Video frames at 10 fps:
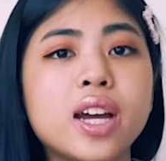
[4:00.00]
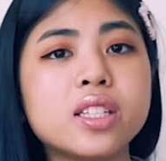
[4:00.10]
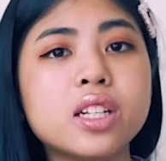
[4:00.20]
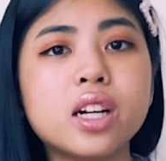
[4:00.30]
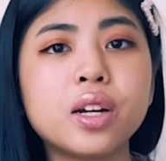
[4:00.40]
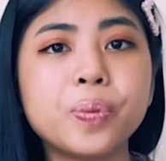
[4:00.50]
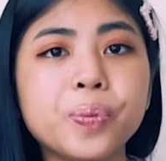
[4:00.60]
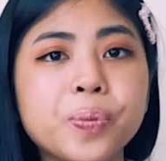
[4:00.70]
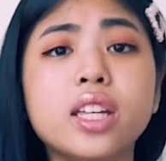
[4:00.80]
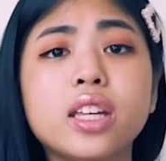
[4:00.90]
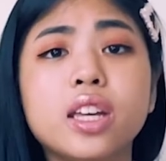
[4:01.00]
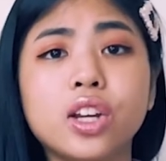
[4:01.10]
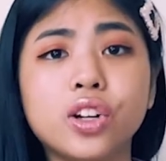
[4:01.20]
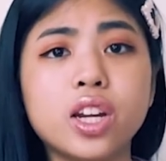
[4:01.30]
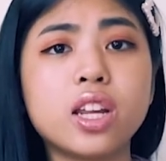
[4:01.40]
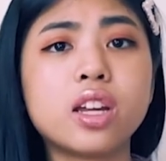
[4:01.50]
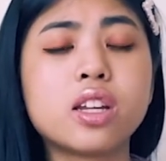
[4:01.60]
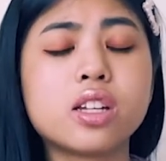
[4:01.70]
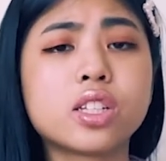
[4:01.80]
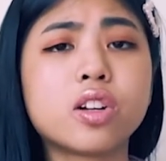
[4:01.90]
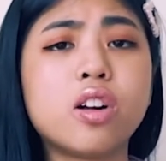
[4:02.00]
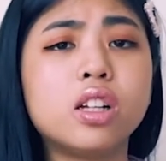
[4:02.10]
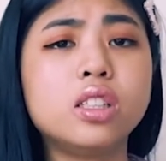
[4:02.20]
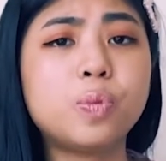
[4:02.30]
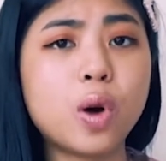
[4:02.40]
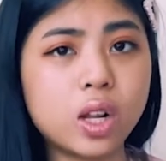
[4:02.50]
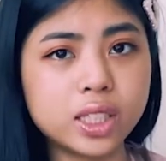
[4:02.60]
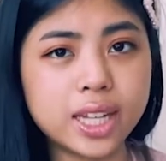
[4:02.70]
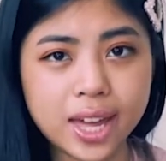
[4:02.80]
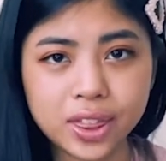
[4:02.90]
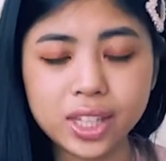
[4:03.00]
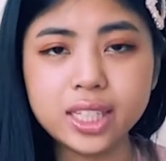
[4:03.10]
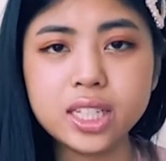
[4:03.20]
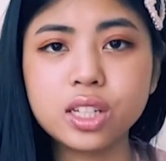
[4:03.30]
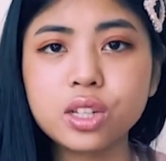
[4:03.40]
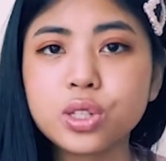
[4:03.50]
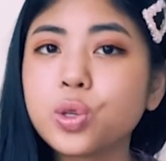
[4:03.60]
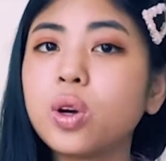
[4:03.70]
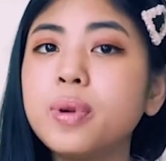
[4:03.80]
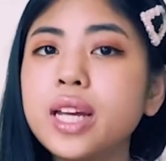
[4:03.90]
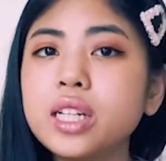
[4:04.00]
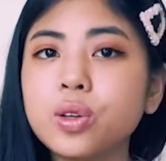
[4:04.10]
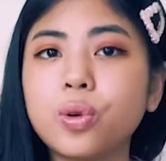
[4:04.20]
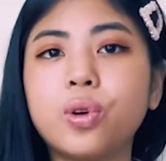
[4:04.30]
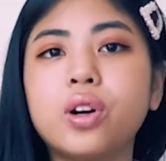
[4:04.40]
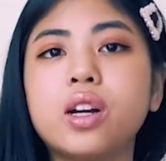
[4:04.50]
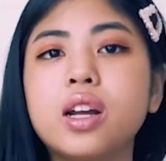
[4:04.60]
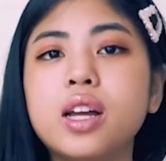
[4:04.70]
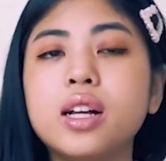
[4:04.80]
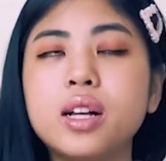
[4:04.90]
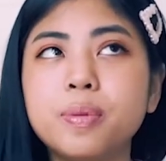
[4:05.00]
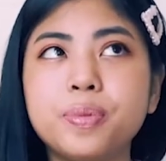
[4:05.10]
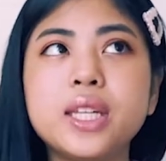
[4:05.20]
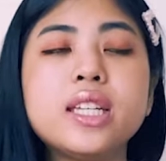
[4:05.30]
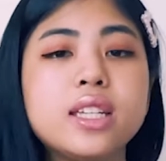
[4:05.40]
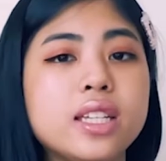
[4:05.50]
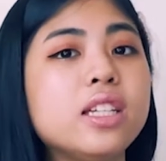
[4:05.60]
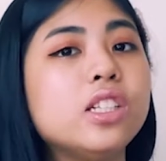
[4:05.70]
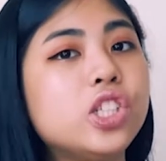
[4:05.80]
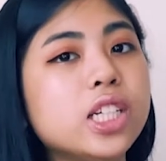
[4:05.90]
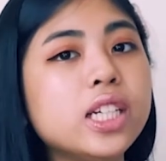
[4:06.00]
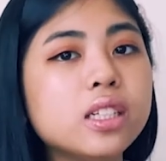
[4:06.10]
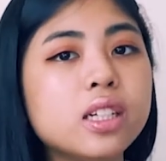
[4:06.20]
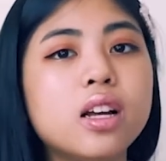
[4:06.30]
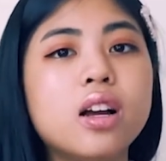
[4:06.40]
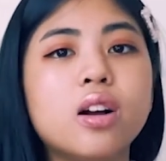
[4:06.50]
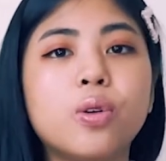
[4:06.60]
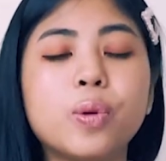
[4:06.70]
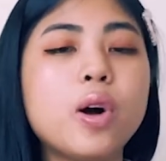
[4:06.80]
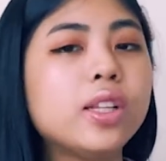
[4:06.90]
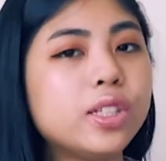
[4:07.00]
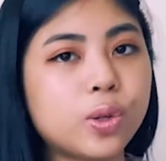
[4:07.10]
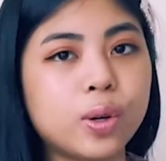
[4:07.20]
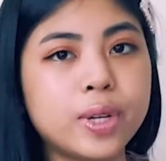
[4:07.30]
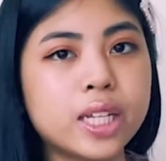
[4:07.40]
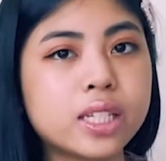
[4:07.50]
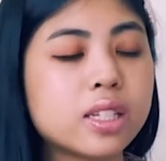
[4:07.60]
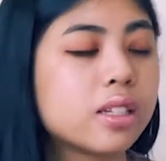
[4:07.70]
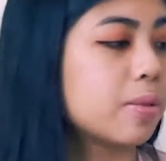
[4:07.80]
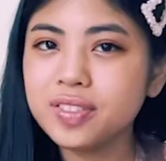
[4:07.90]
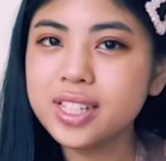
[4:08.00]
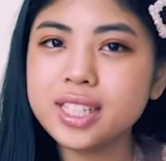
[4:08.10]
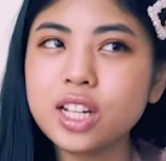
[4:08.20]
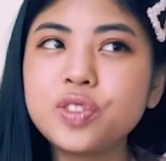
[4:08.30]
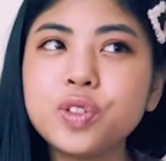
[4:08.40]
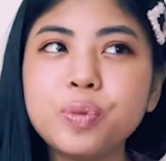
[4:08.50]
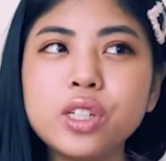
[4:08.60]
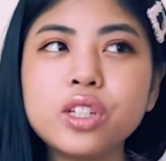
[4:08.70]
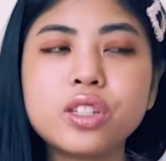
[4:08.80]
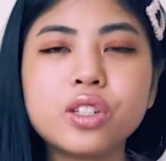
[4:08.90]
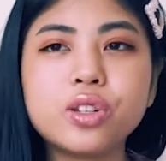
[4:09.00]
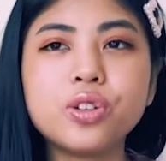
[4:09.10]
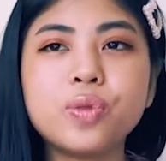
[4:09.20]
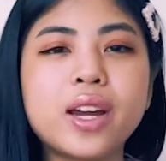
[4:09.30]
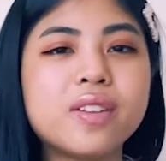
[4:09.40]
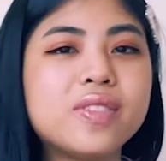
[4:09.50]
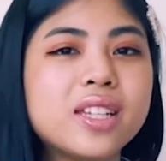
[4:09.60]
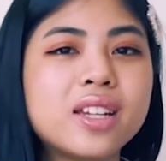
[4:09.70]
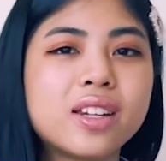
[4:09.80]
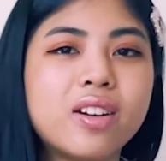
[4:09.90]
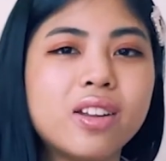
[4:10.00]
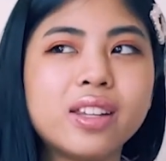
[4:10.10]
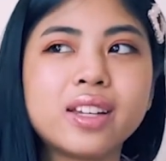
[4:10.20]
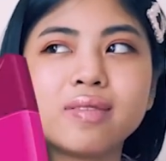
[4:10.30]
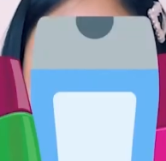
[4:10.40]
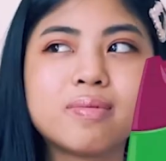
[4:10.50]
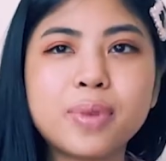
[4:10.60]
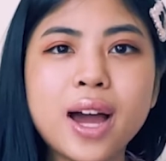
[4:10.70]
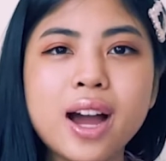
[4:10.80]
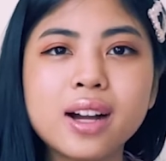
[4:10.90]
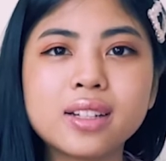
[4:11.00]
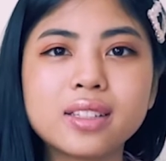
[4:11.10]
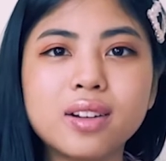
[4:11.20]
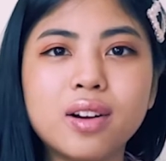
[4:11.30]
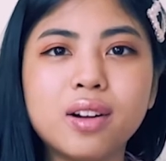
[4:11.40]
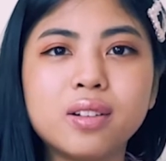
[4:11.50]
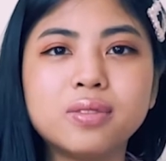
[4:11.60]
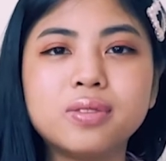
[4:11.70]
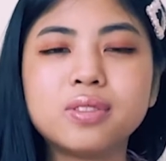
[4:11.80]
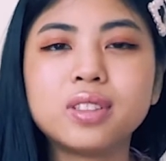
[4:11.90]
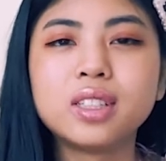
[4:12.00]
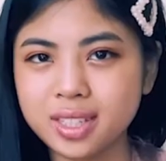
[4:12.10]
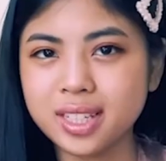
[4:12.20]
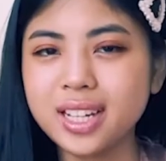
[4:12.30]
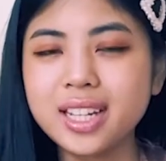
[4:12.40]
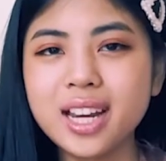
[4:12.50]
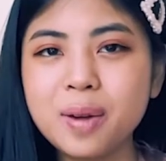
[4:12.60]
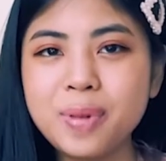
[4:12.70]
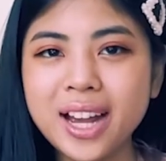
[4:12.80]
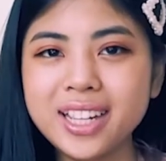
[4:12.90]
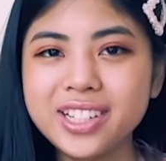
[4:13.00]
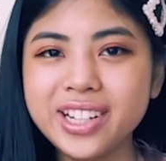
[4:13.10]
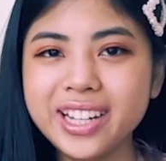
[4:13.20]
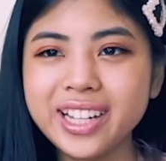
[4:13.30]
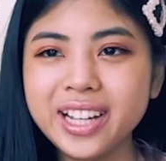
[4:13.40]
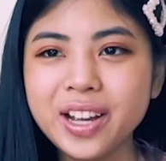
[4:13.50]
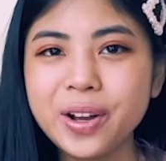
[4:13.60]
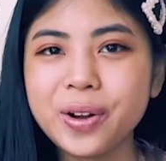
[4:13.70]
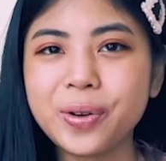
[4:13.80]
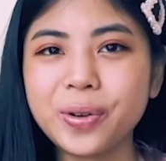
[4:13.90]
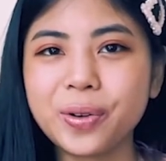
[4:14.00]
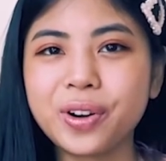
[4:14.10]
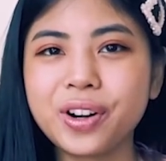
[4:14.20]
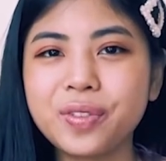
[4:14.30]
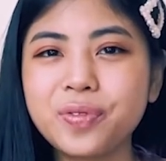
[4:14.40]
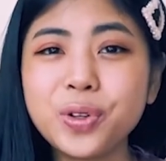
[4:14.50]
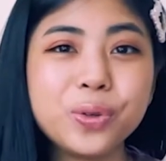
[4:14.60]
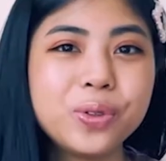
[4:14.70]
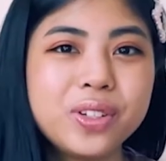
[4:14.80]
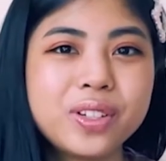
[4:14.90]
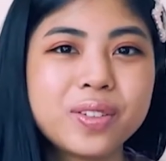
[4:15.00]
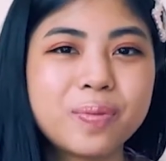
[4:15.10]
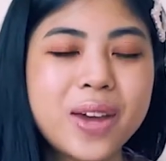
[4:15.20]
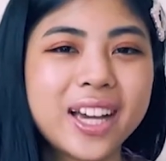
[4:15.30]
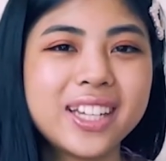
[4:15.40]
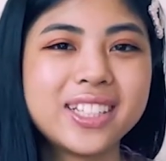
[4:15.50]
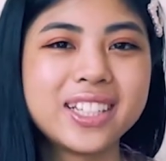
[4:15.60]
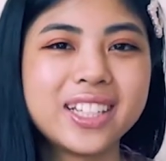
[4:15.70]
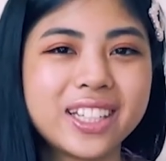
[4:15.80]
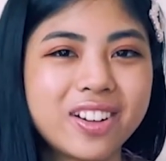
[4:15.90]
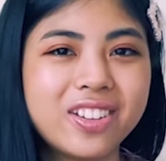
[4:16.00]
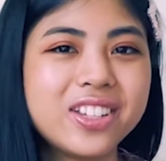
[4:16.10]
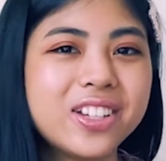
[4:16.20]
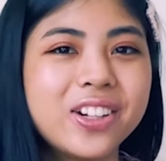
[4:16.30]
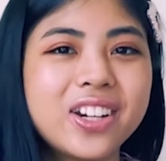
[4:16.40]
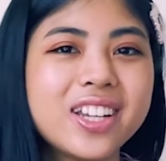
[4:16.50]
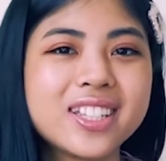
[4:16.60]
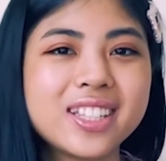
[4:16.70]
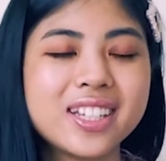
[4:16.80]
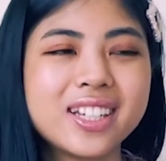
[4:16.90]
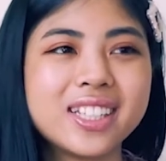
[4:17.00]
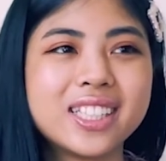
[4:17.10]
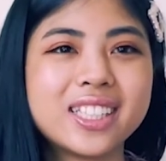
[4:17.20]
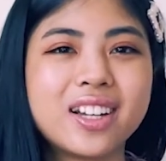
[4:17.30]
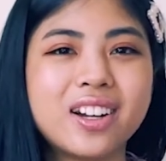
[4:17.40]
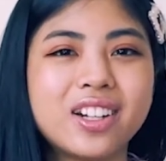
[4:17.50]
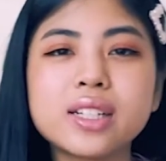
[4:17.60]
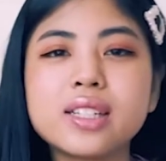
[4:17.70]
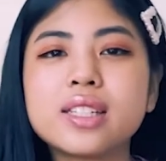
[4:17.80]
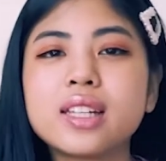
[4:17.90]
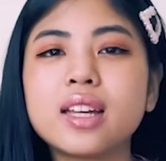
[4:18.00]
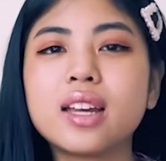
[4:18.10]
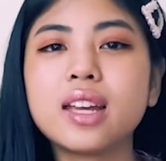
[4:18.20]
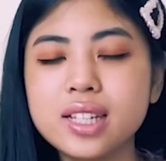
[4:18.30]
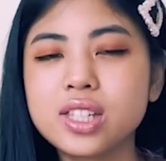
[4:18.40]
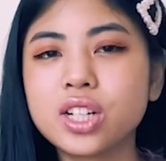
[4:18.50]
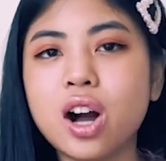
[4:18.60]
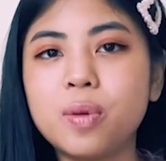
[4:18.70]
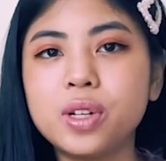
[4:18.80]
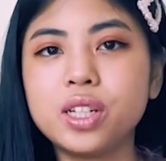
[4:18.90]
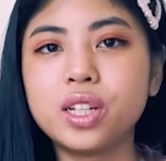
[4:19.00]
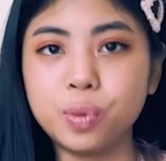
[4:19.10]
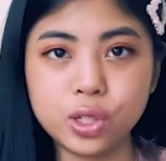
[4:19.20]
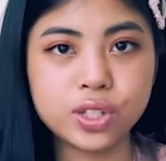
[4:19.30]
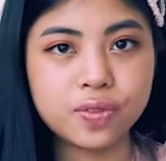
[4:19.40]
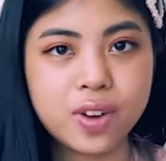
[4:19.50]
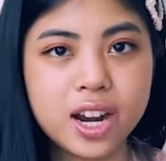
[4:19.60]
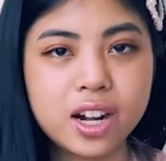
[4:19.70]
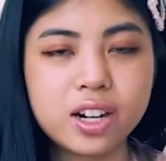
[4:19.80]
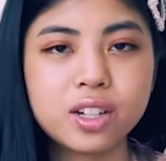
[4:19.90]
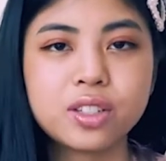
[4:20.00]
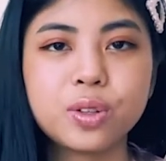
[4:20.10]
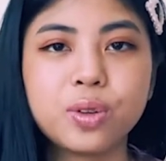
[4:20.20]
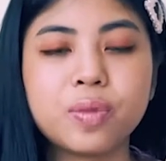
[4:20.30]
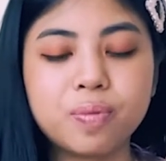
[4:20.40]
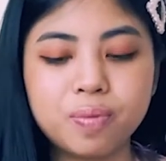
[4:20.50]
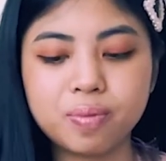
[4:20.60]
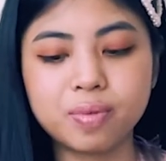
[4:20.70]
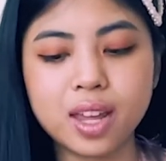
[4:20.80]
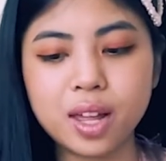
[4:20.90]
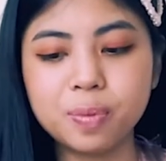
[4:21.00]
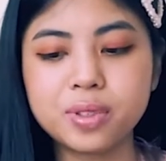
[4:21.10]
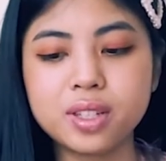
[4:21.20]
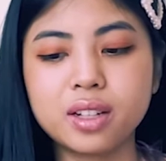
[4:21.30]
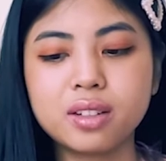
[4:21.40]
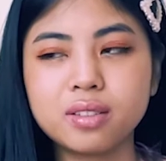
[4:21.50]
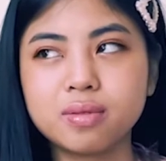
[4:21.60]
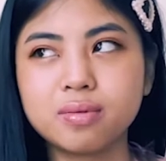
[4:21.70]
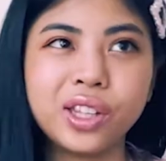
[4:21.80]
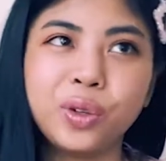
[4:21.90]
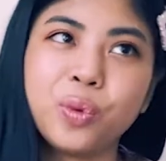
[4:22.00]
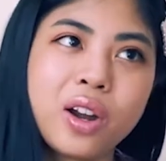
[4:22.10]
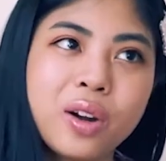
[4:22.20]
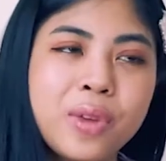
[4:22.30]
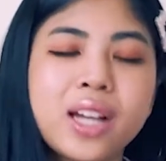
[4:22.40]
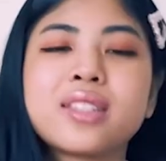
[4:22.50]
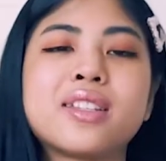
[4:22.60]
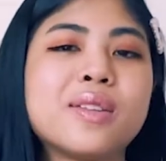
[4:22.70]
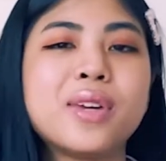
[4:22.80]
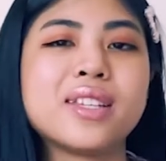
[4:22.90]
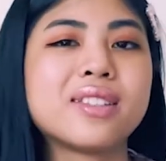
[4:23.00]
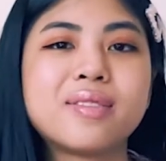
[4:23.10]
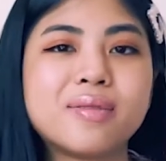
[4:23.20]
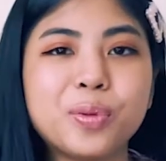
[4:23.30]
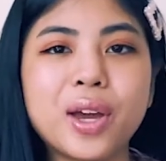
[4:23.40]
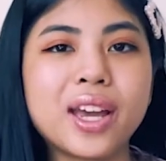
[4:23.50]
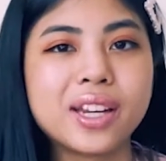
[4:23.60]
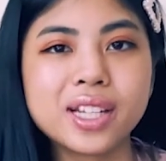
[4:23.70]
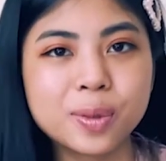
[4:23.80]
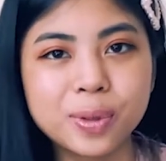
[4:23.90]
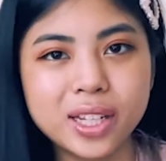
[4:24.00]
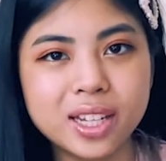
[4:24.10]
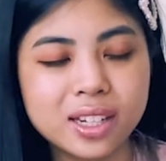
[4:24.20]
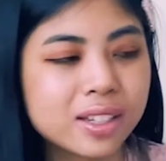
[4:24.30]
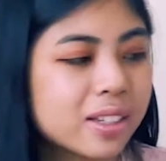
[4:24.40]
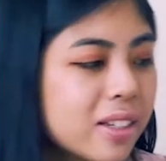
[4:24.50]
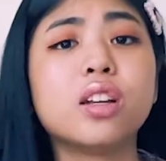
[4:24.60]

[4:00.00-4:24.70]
Pfizer. The ingredient is called polyethylene sorbate, or PEG, or polysorbate. And if this sounds familiar to you, you might have seen it on like the backs of skincare packaging or food packaging, like on the ingredients lists, because it is a common emulsifier. So it helps like oil and water mix. That's the best way I can explain it.